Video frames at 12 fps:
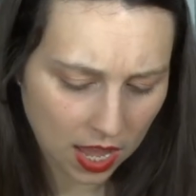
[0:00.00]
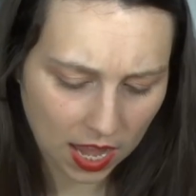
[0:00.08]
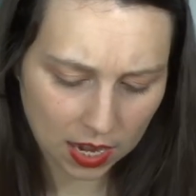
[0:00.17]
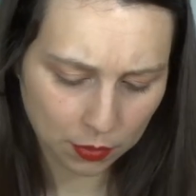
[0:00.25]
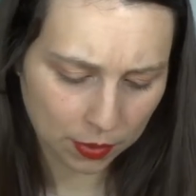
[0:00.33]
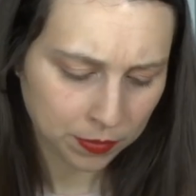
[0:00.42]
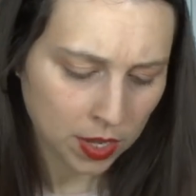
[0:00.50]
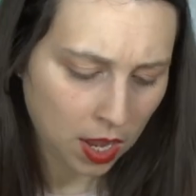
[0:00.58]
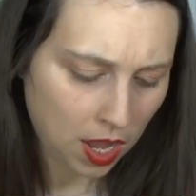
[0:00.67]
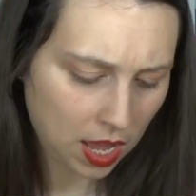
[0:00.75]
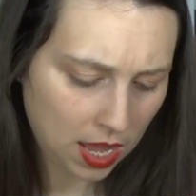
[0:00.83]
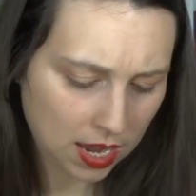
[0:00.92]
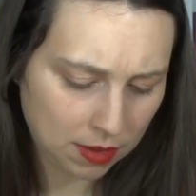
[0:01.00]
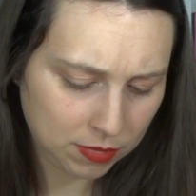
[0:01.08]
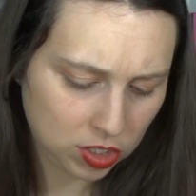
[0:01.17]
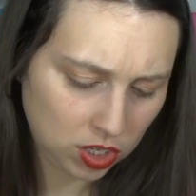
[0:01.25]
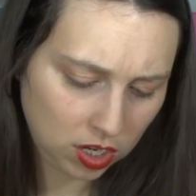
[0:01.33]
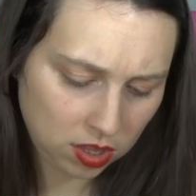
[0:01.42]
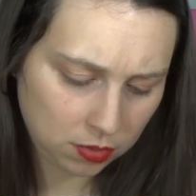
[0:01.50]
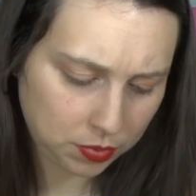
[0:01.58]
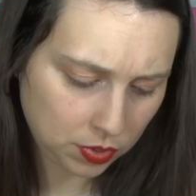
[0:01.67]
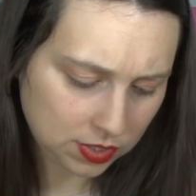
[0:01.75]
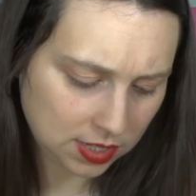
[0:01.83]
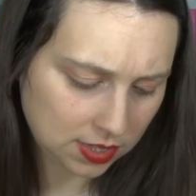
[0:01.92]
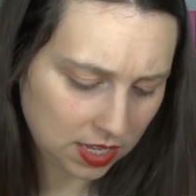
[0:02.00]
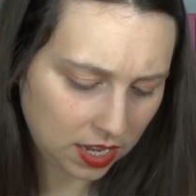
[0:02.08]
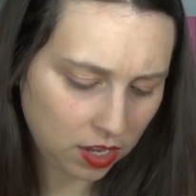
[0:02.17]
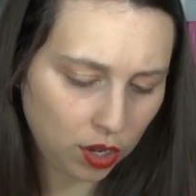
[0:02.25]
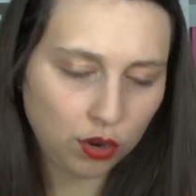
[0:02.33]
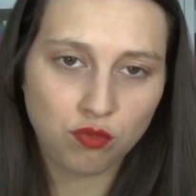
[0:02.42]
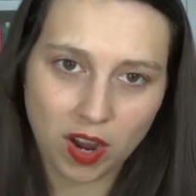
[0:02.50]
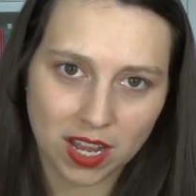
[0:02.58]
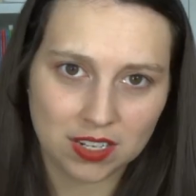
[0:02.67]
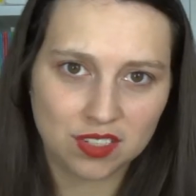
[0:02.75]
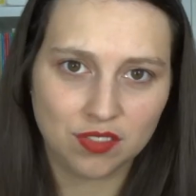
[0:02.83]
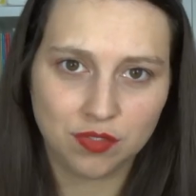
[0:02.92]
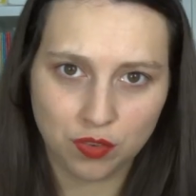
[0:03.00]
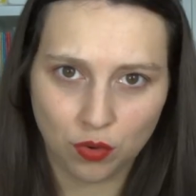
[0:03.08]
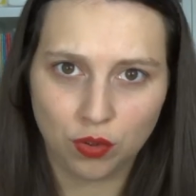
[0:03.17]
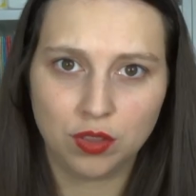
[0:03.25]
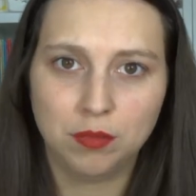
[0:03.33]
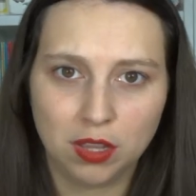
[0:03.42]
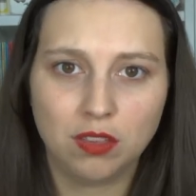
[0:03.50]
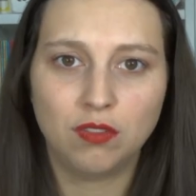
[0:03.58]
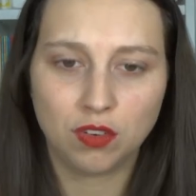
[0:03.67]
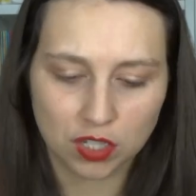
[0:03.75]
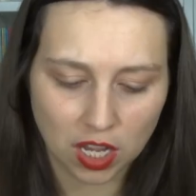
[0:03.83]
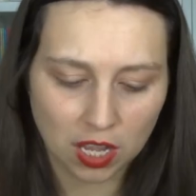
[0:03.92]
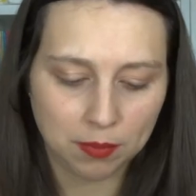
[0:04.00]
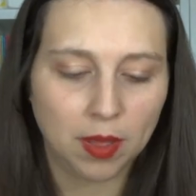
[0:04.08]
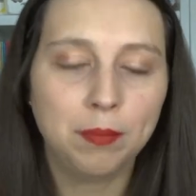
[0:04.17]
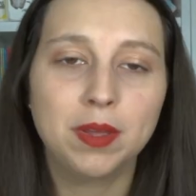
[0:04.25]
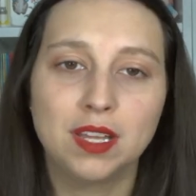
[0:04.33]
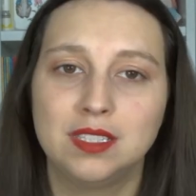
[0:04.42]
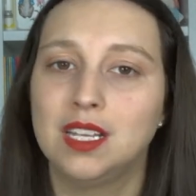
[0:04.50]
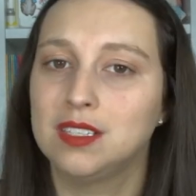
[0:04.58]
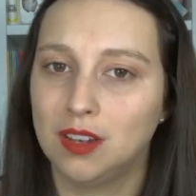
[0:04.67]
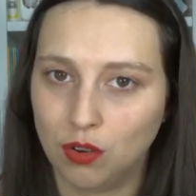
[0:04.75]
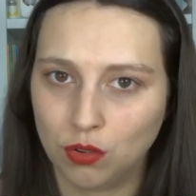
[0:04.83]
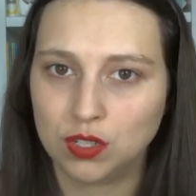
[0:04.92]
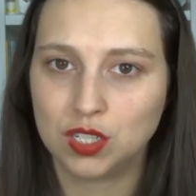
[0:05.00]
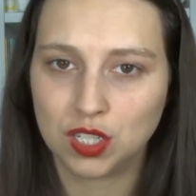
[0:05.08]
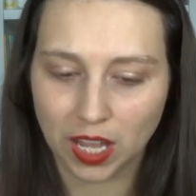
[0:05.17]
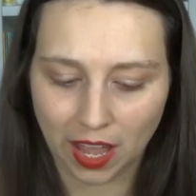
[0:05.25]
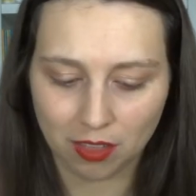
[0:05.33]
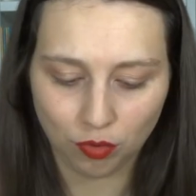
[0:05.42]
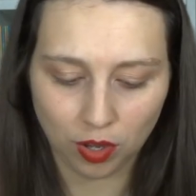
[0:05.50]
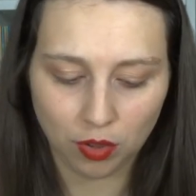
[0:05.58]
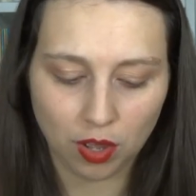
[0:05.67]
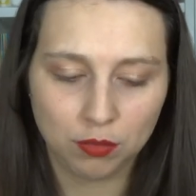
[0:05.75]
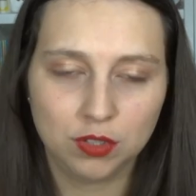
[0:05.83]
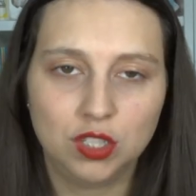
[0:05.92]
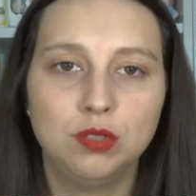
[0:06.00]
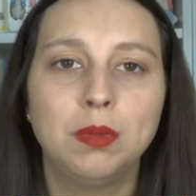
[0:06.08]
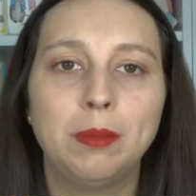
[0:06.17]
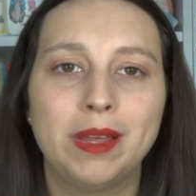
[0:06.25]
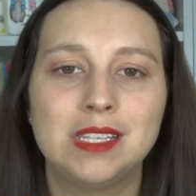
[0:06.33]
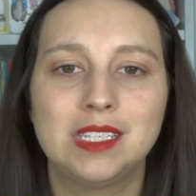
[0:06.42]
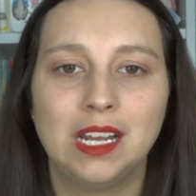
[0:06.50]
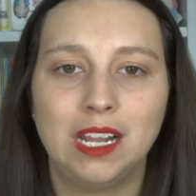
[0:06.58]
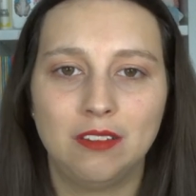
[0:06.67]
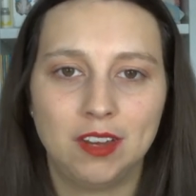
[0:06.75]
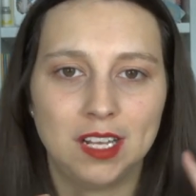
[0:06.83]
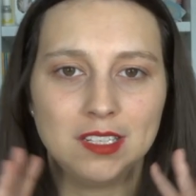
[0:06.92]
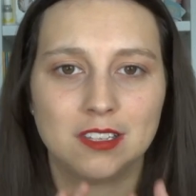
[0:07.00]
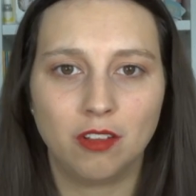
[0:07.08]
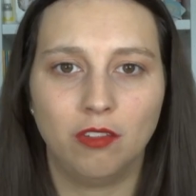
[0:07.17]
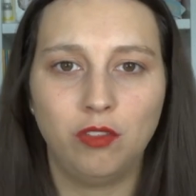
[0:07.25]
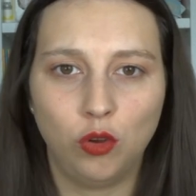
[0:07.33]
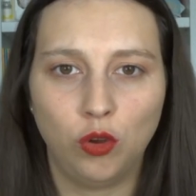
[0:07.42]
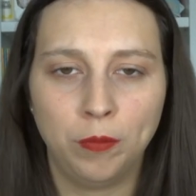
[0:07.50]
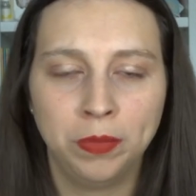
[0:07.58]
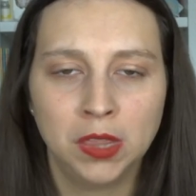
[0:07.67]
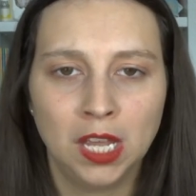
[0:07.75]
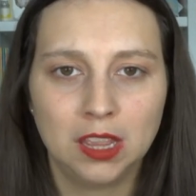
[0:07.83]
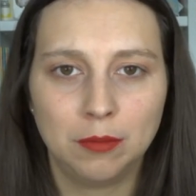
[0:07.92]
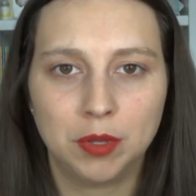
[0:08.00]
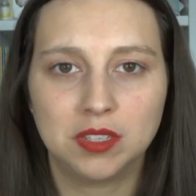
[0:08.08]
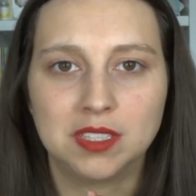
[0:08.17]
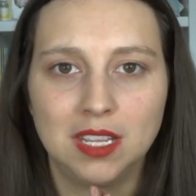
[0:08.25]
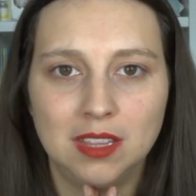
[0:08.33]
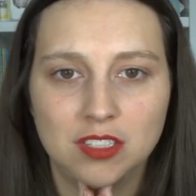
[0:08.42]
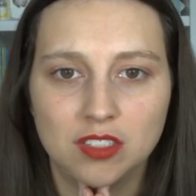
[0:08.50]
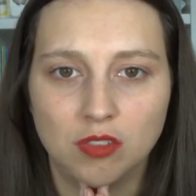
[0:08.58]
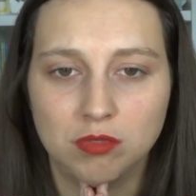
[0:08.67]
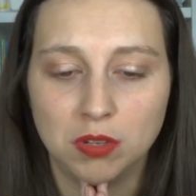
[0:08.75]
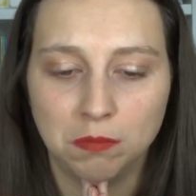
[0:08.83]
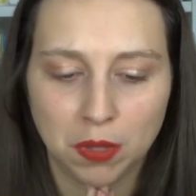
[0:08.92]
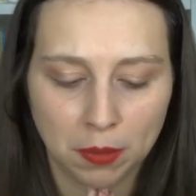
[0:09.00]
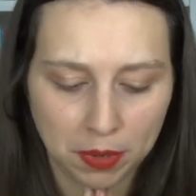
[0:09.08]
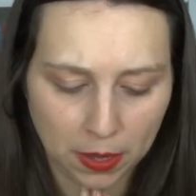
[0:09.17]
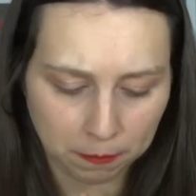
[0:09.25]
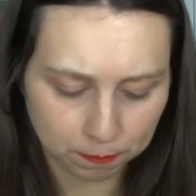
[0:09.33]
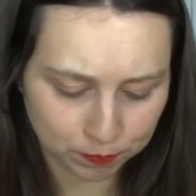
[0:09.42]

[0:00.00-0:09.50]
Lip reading: Anyway, let me show you the books that I read for the month of October, because there's a lot to get through. I will do my best to leave links for the books in the description bar below.